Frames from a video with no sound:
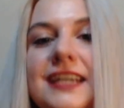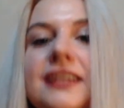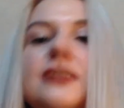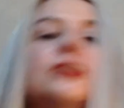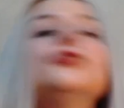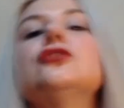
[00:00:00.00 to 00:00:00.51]

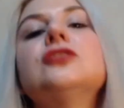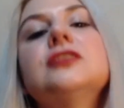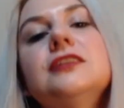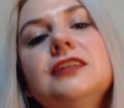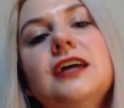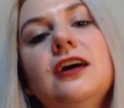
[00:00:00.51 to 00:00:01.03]
You need to
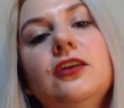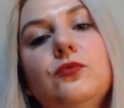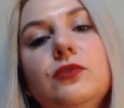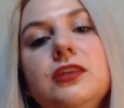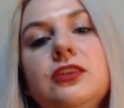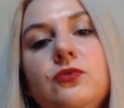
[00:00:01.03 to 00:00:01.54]
sit down
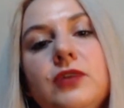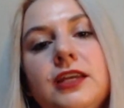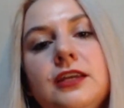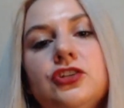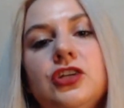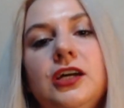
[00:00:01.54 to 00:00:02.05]
with your
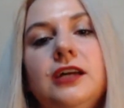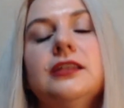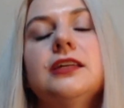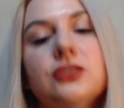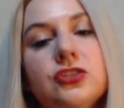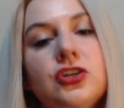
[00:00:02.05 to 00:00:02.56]
inner child
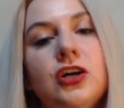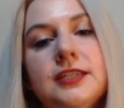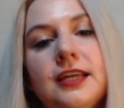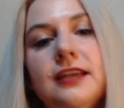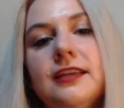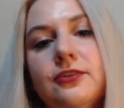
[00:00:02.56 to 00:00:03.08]
and start
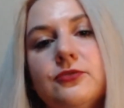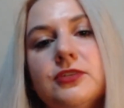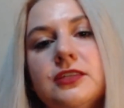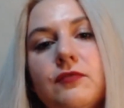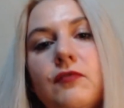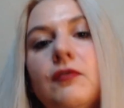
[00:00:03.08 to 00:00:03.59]
telling
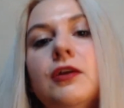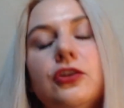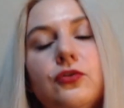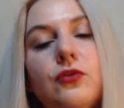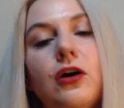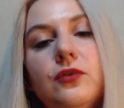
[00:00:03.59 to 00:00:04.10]
yourself,
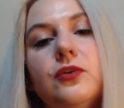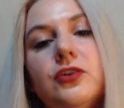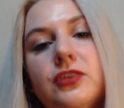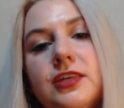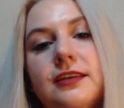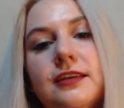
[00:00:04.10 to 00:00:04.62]
you are
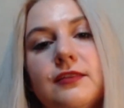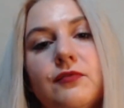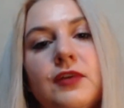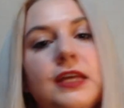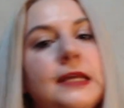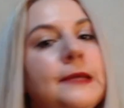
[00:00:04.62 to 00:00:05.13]
worthy enough.
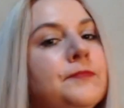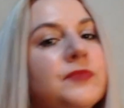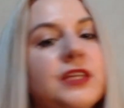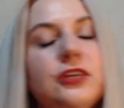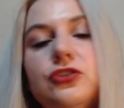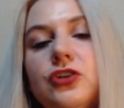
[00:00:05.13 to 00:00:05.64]

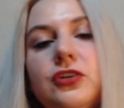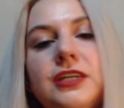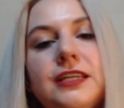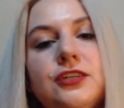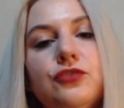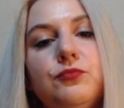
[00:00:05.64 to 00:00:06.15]
You don't
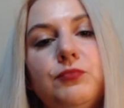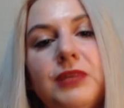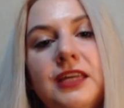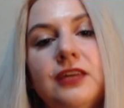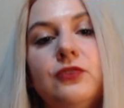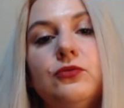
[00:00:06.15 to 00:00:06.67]
need to
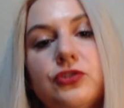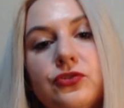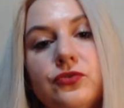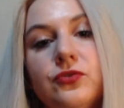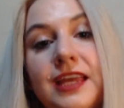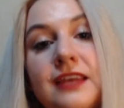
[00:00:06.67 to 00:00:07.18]
be or
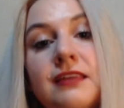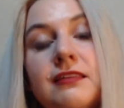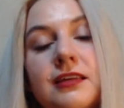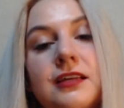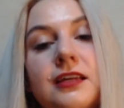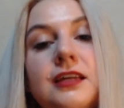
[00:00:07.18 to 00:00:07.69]
do
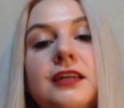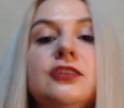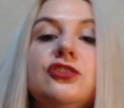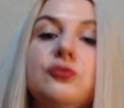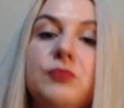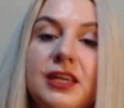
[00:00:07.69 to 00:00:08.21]
anything
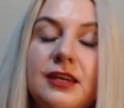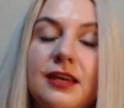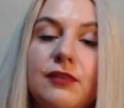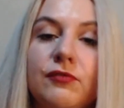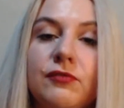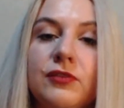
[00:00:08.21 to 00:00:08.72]
to be
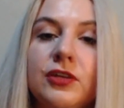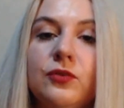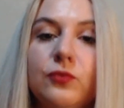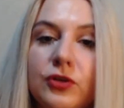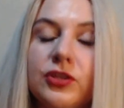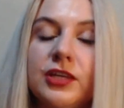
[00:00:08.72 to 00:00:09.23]
enough. You're
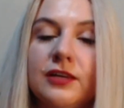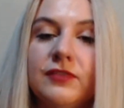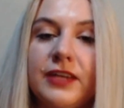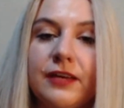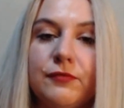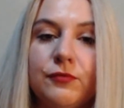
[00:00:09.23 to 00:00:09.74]
worthy of
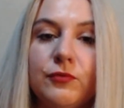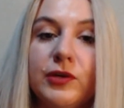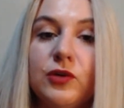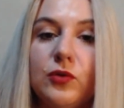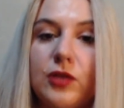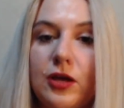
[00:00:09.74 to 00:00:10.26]
love. We
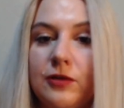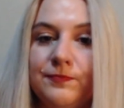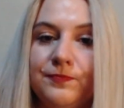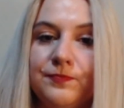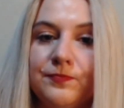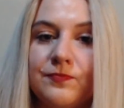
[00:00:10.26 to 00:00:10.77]
all are.
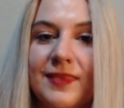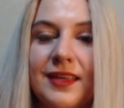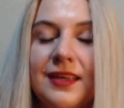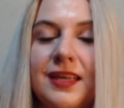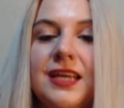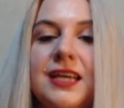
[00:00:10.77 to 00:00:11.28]

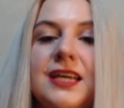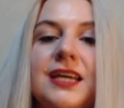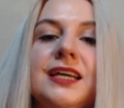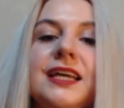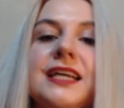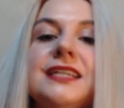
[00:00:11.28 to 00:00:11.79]

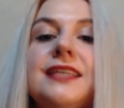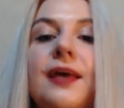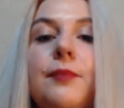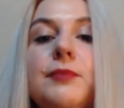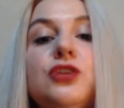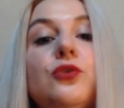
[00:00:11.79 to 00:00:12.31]
Examine your